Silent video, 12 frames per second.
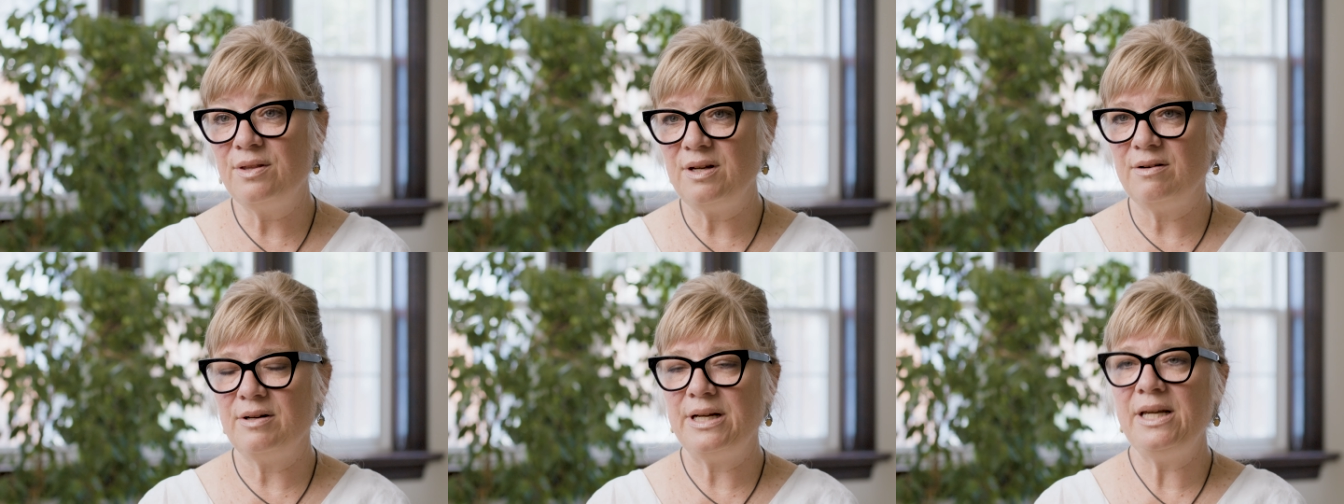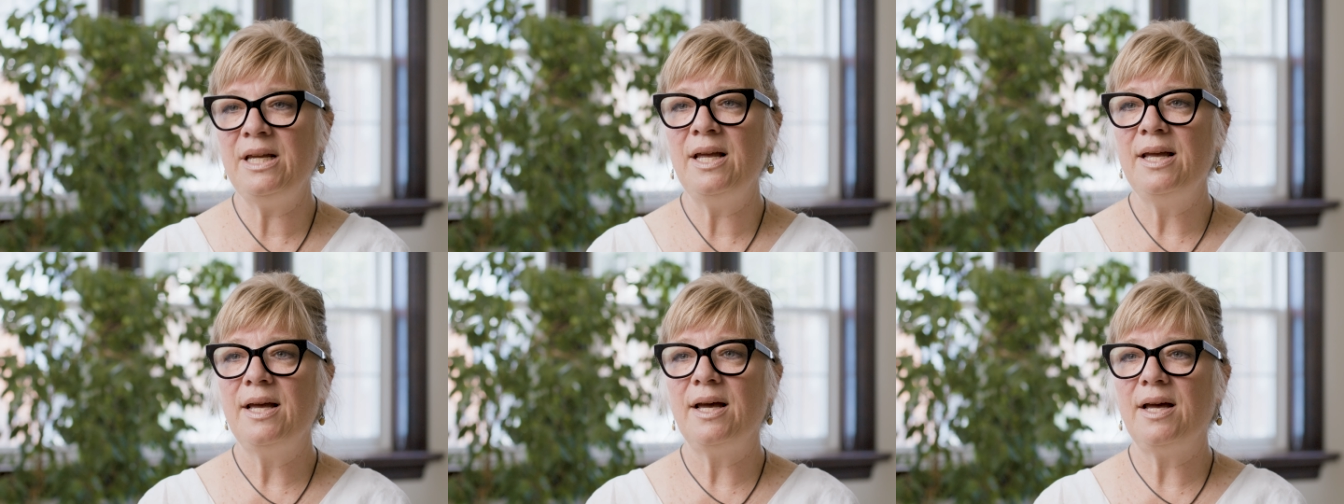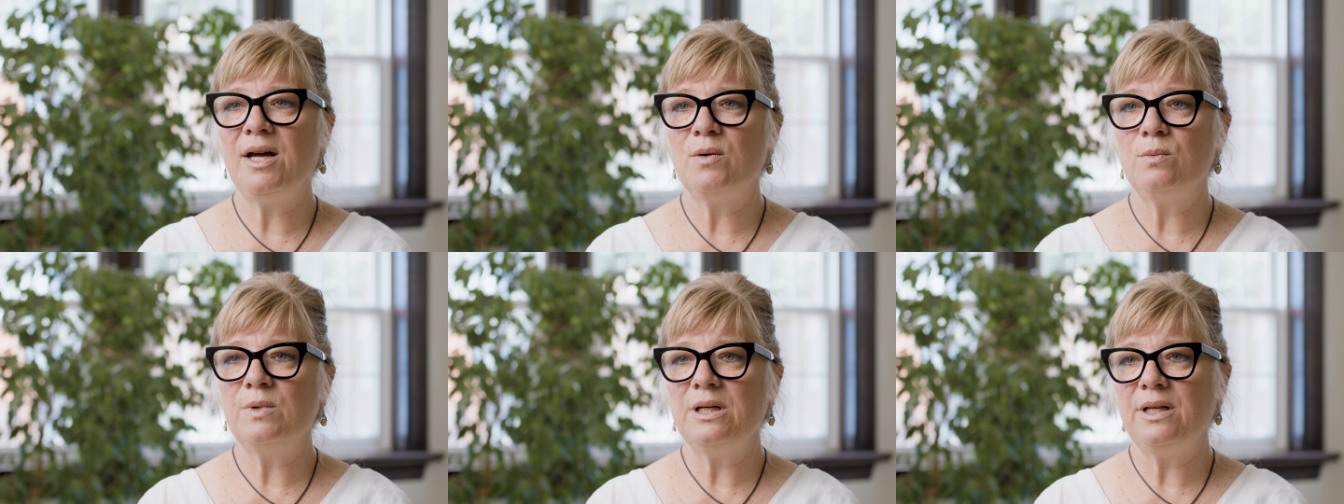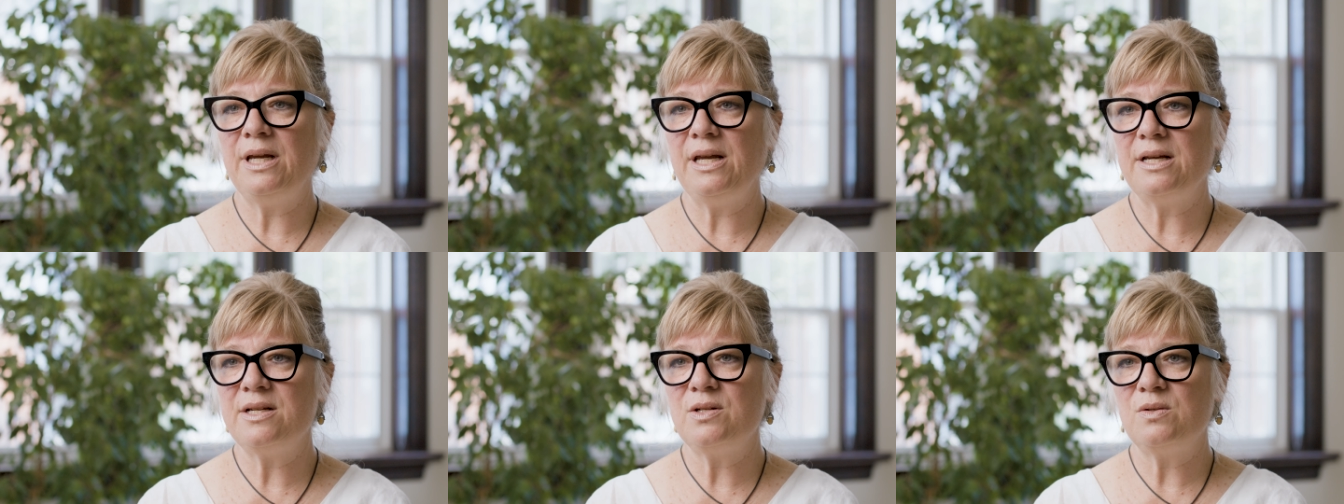theory uh,
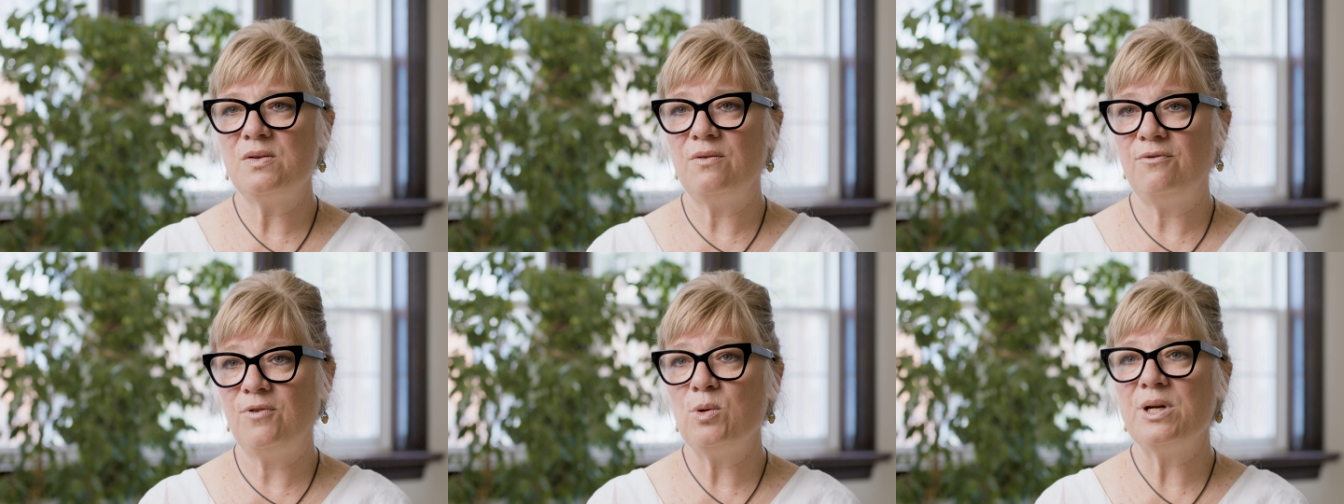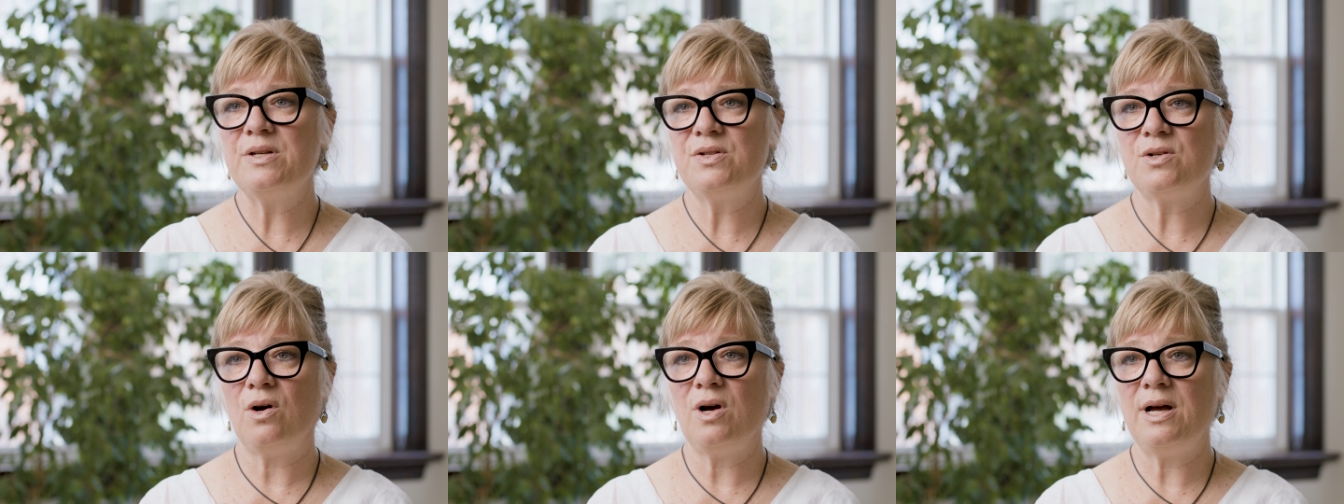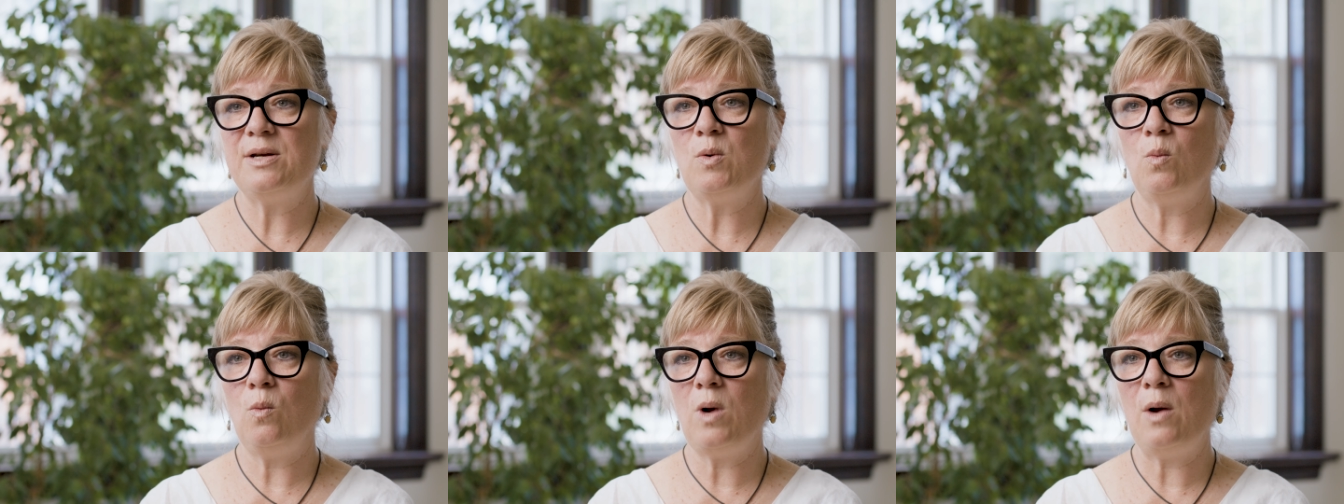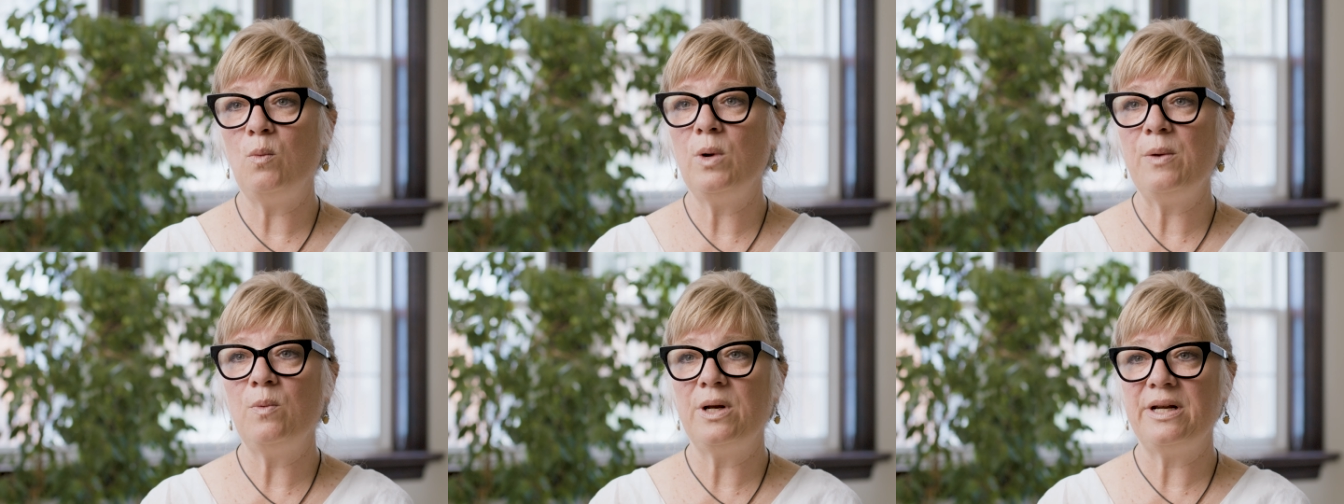really is focused on what
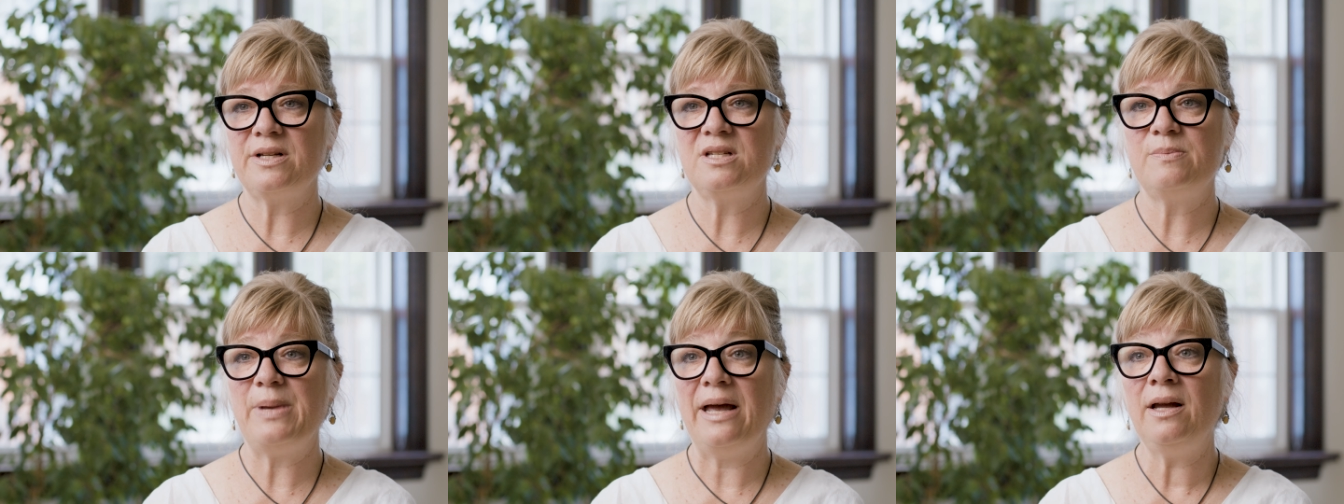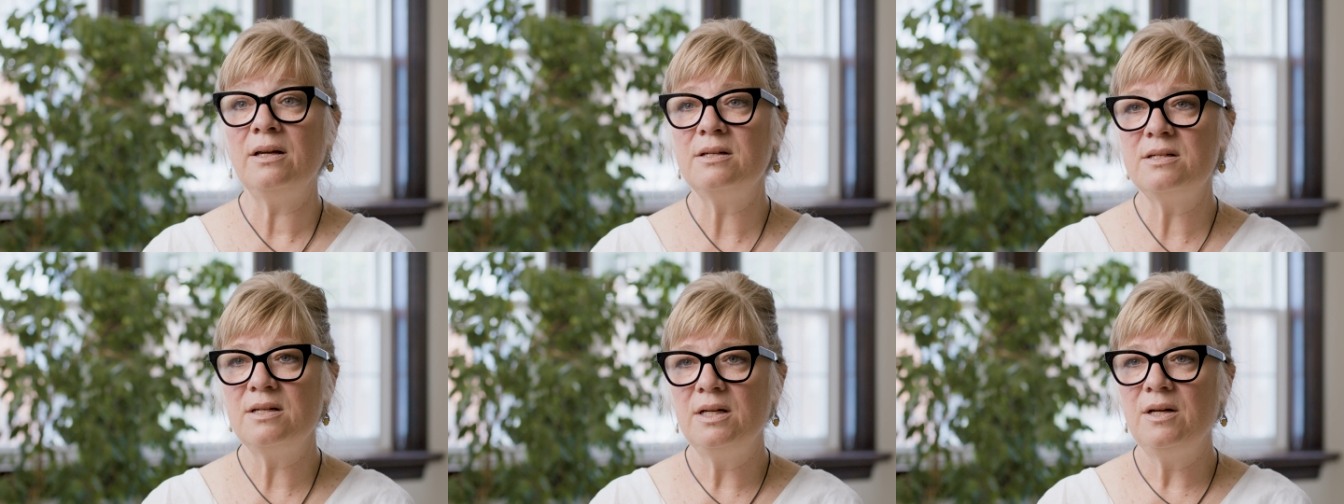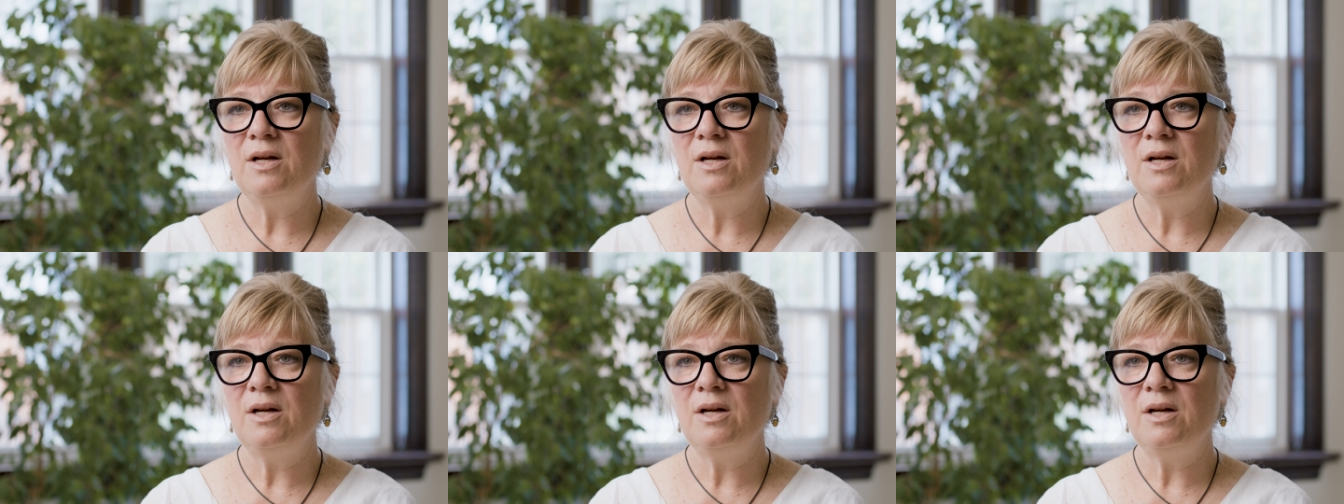we would expect